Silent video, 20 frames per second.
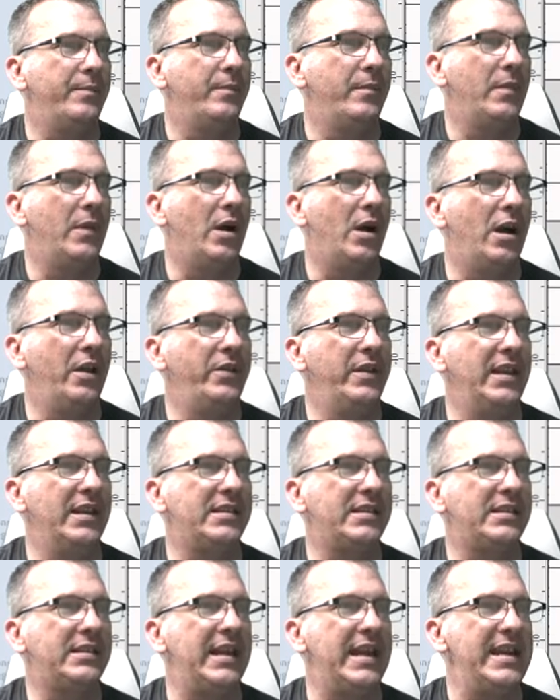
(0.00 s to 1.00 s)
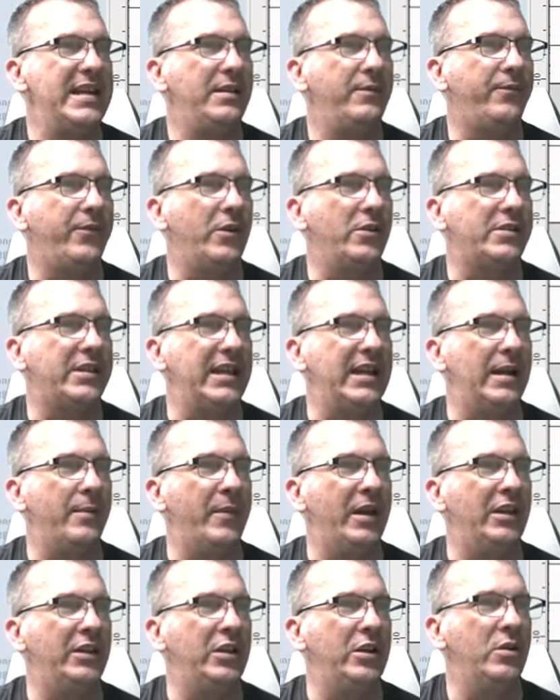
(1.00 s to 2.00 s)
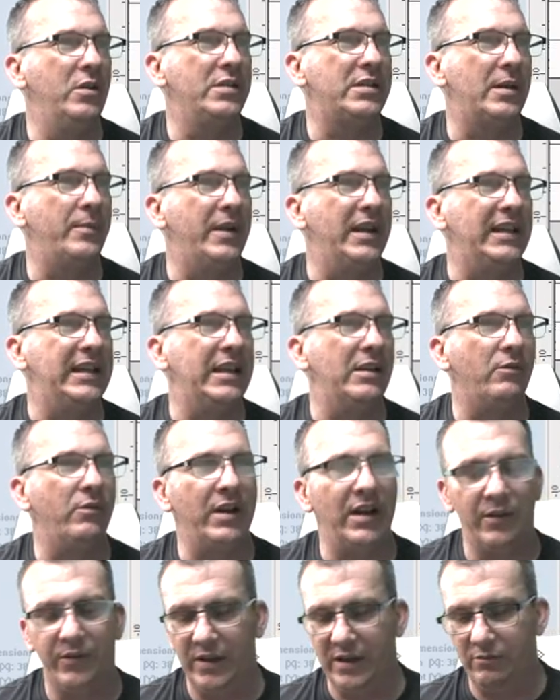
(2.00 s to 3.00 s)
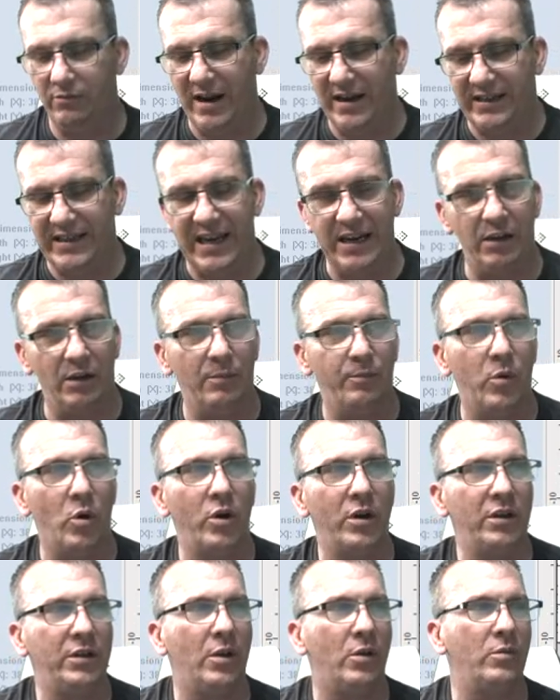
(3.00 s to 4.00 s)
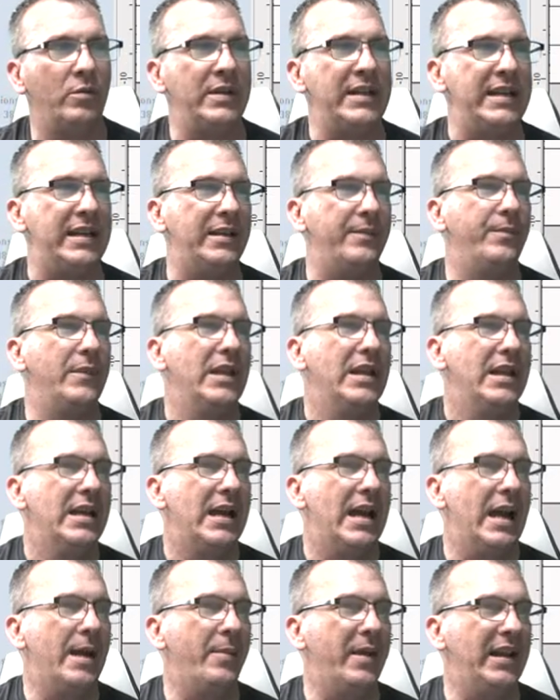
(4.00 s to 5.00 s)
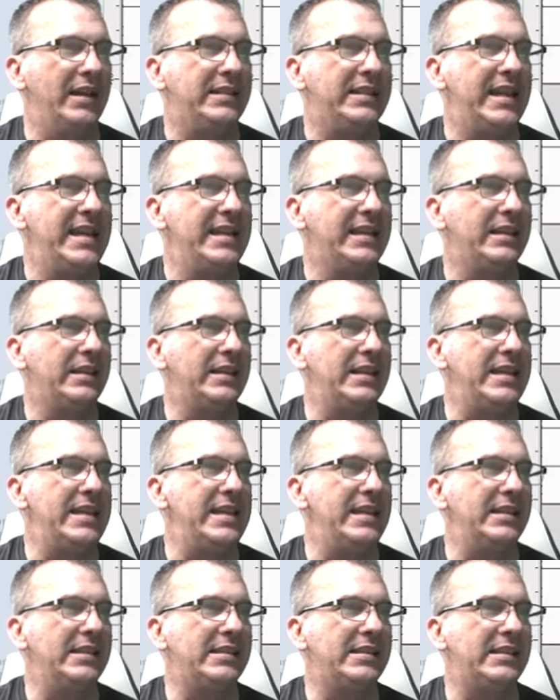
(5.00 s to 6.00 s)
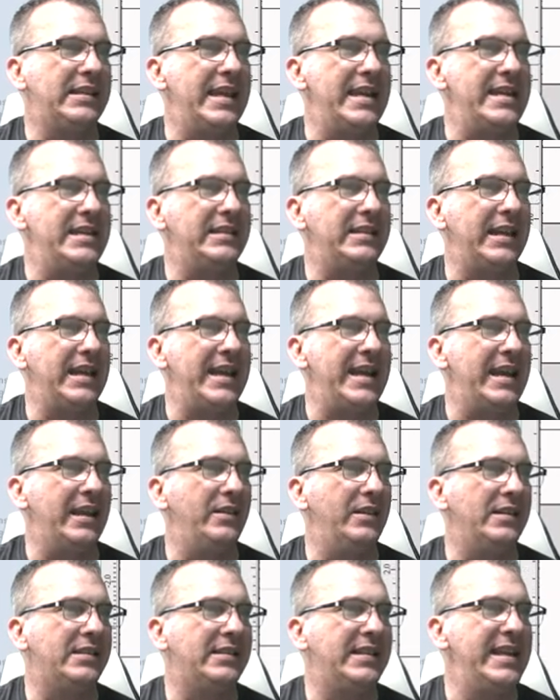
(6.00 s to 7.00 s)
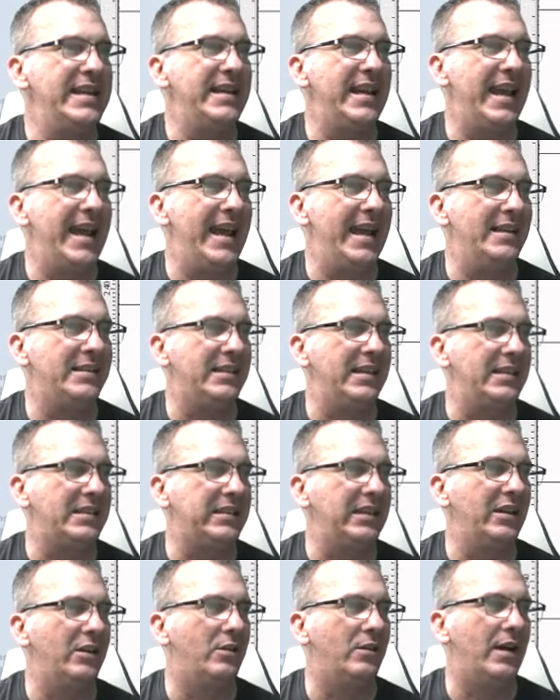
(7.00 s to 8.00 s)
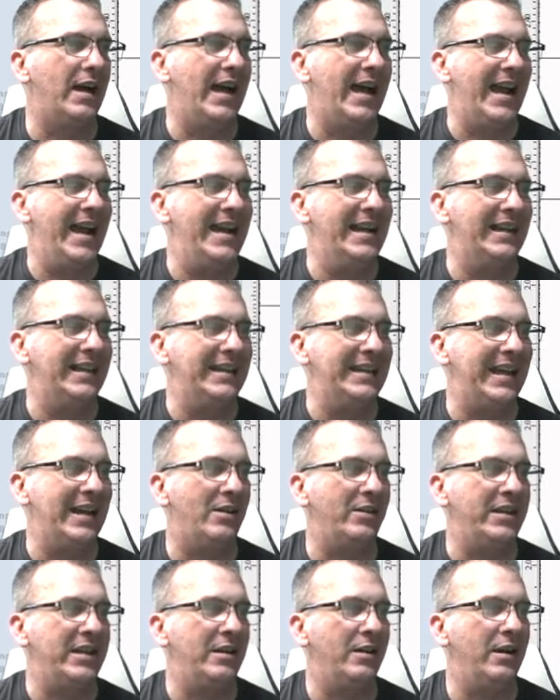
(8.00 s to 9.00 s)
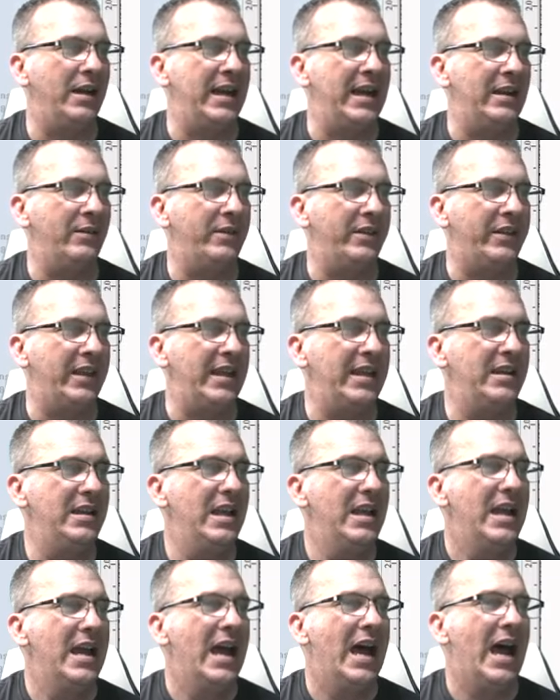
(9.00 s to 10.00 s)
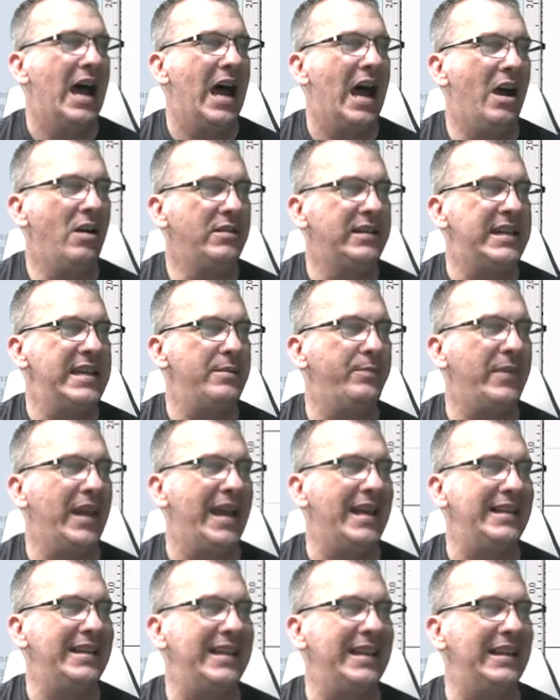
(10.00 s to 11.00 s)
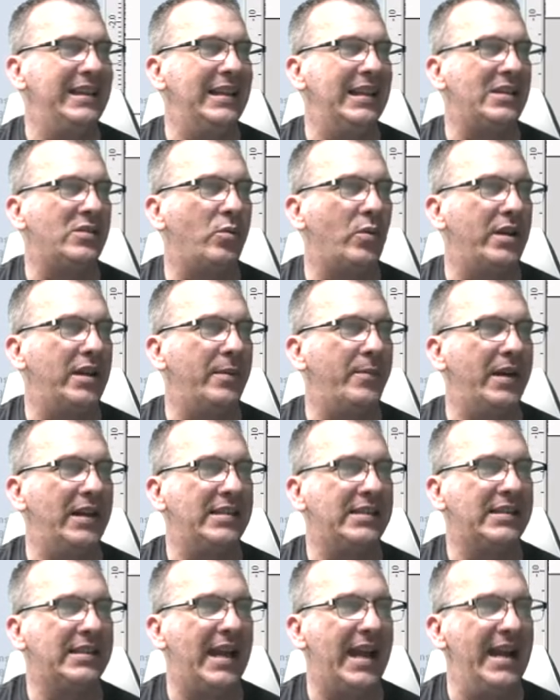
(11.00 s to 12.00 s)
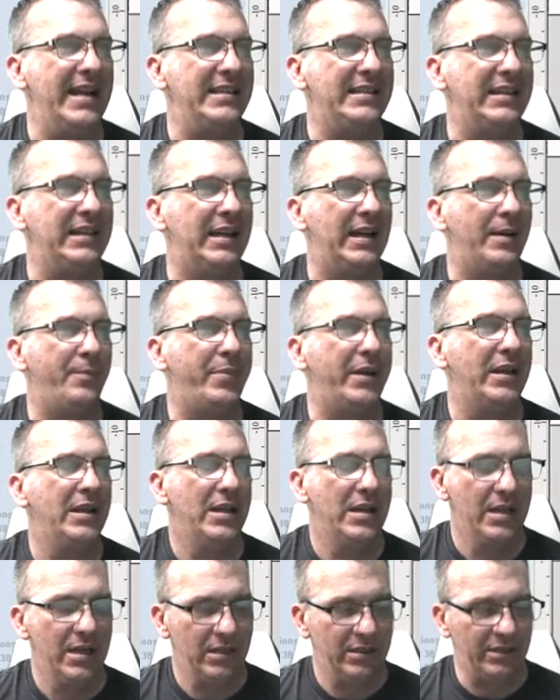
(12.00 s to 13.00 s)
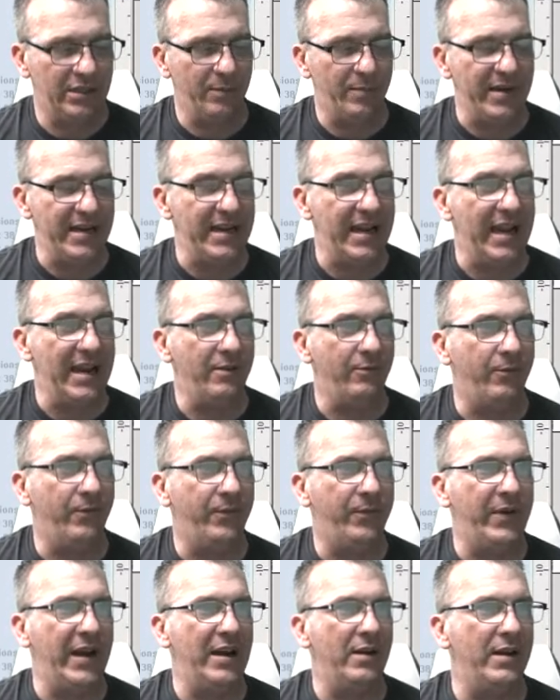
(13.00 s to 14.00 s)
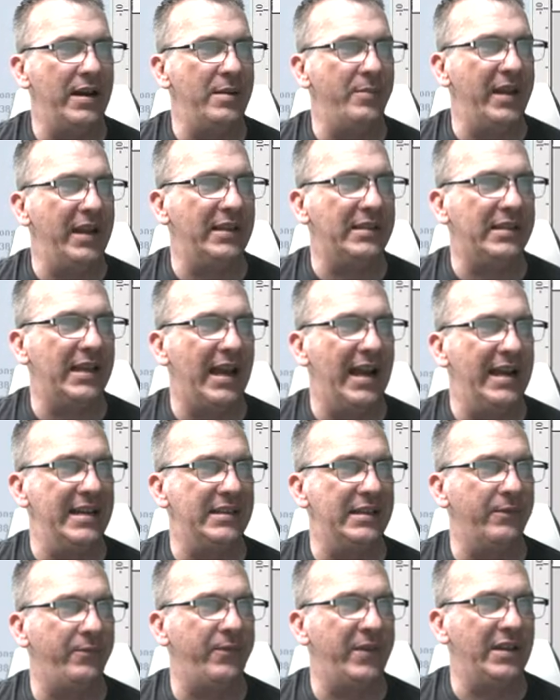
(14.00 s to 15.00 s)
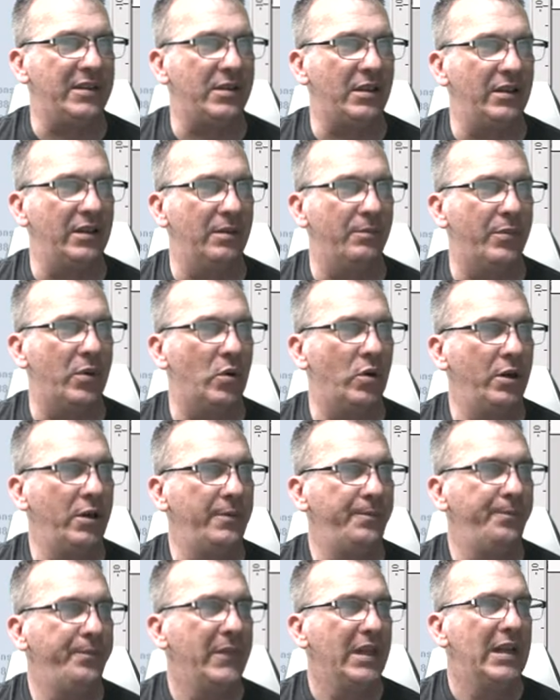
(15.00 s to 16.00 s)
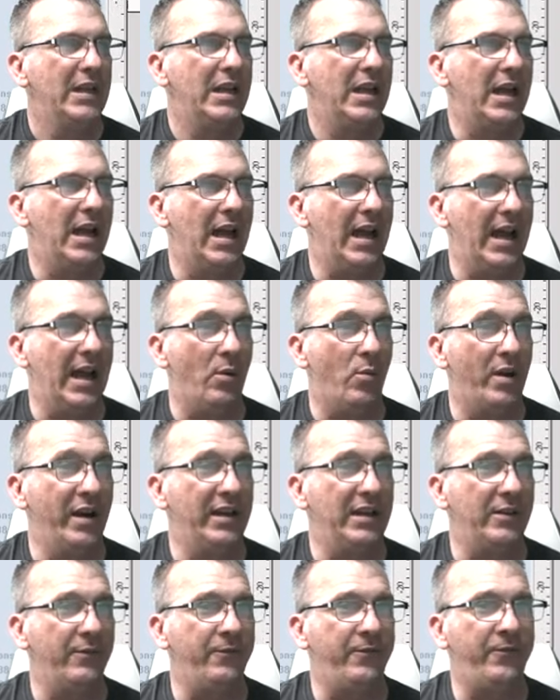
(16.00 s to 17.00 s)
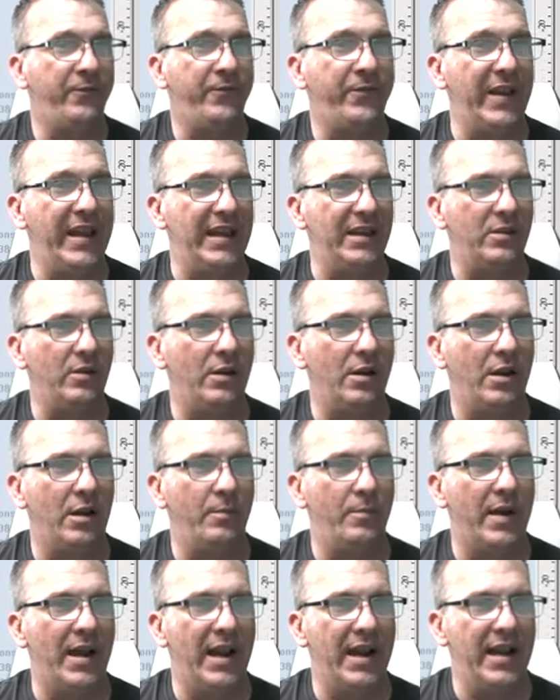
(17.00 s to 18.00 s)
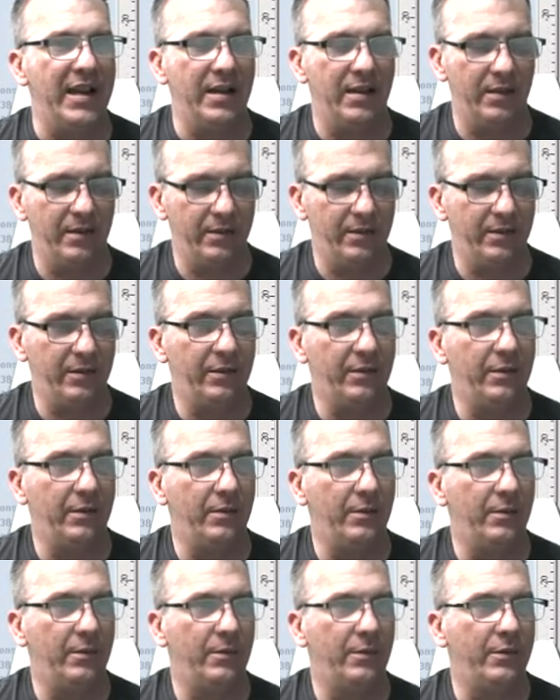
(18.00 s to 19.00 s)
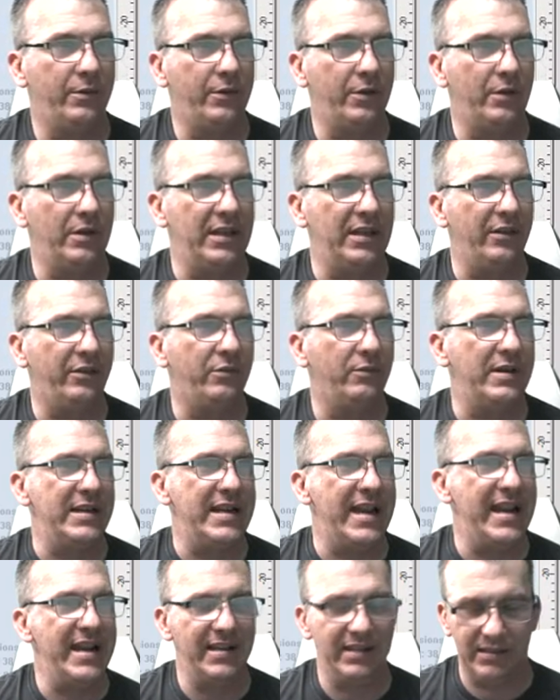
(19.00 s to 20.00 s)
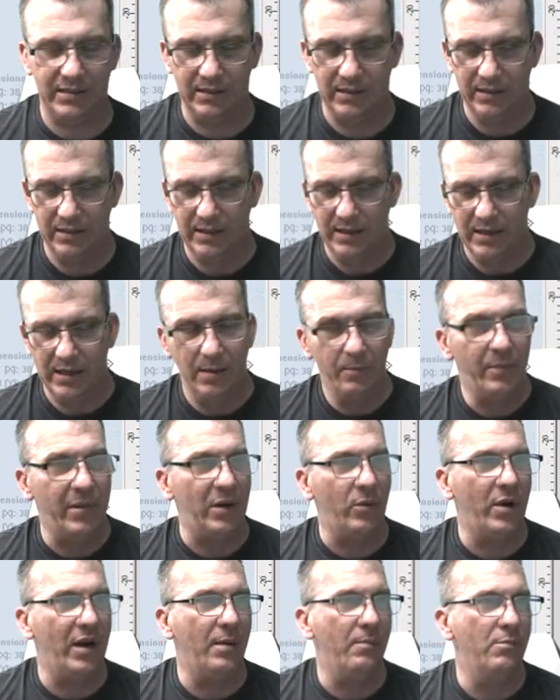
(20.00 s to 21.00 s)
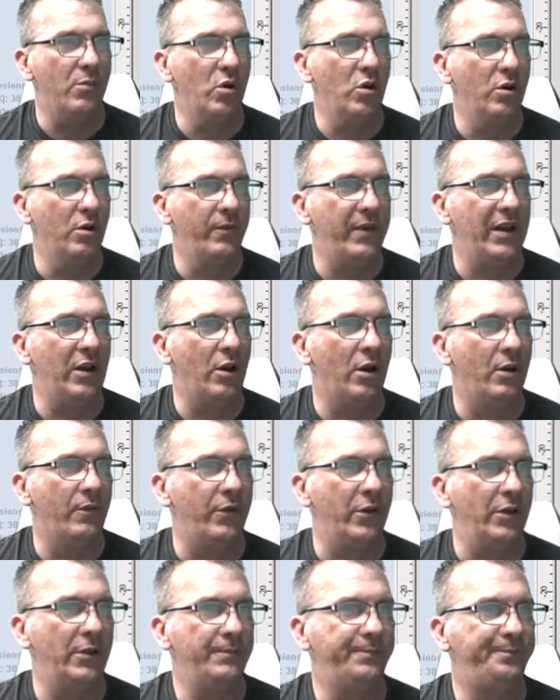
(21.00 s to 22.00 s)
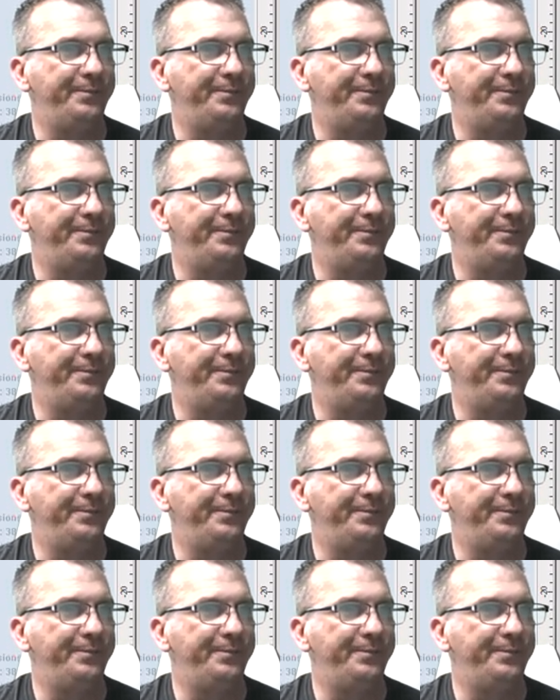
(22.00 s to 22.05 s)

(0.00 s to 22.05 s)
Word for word: on this state, first thing I'm going to do is I'm going to get rid of the rectangular border. Don't need it. I'm going to take the state, and the state has this little island out here and everything. I'll keep that in this one. I'm going to size it up to be a very big size that fits on the board. I want it to fit on my 30 3/8, but I want to move it over